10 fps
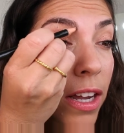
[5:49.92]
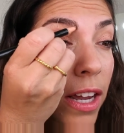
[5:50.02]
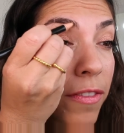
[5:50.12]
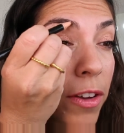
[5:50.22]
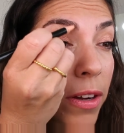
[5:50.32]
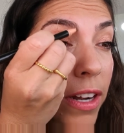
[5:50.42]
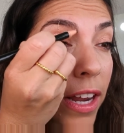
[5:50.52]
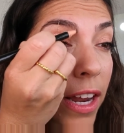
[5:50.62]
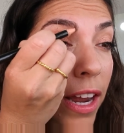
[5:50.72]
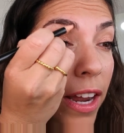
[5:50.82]
If you can
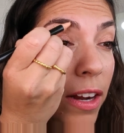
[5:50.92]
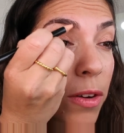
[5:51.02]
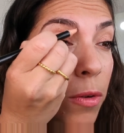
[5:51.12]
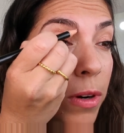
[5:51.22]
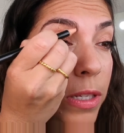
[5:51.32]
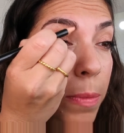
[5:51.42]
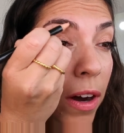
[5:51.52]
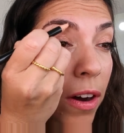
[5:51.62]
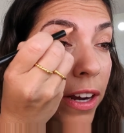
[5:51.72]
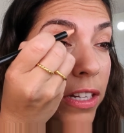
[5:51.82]
hear noise
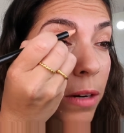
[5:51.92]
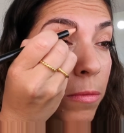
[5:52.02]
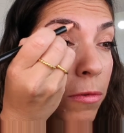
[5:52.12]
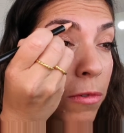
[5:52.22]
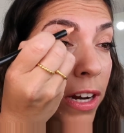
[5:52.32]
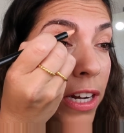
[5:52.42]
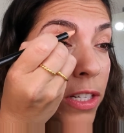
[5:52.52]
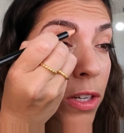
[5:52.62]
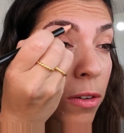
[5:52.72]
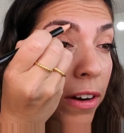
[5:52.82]
behind, I'm really
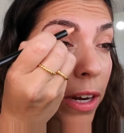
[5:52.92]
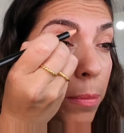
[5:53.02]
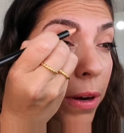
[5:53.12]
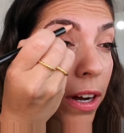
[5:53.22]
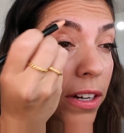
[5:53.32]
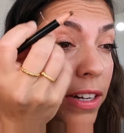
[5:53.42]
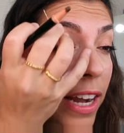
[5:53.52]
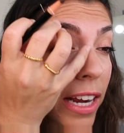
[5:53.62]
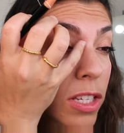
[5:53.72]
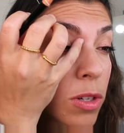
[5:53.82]
sorry, but
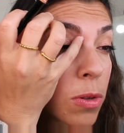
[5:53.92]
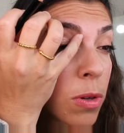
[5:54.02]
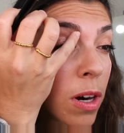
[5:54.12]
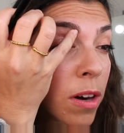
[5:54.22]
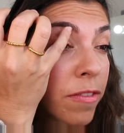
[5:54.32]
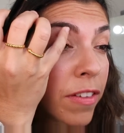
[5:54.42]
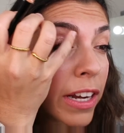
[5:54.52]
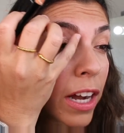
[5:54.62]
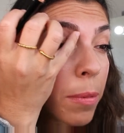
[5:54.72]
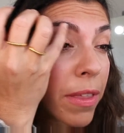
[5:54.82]
next door are
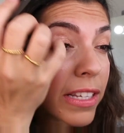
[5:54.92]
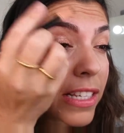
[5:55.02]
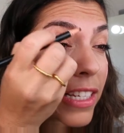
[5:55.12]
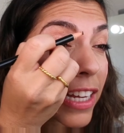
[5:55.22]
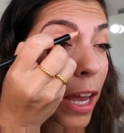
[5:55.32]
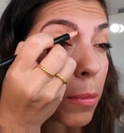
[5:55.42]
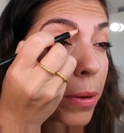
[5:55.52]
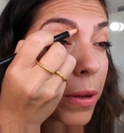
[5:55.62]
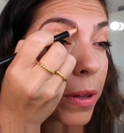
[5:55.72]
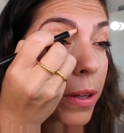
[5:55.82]
filling up their
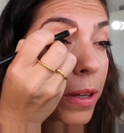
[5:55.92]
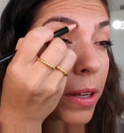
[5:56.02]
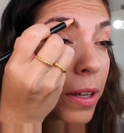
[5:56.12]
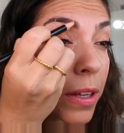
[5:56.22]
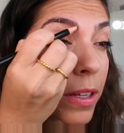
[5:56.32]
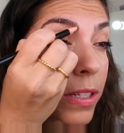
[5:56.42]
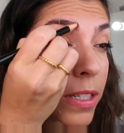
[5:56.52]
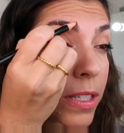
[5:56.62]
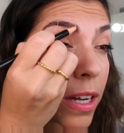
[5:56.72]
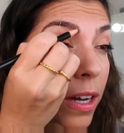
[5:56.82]
skip.
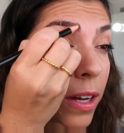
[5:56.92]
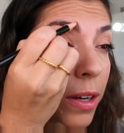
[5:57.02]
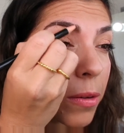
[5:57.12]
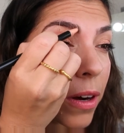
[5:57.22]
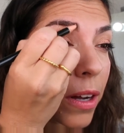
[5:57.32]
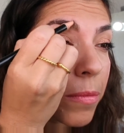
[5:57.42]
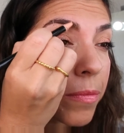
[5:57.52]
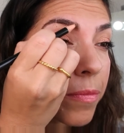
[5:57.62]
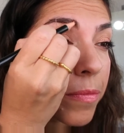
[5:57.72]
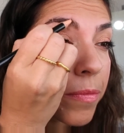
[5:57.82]

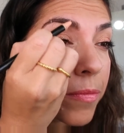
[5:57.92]
So,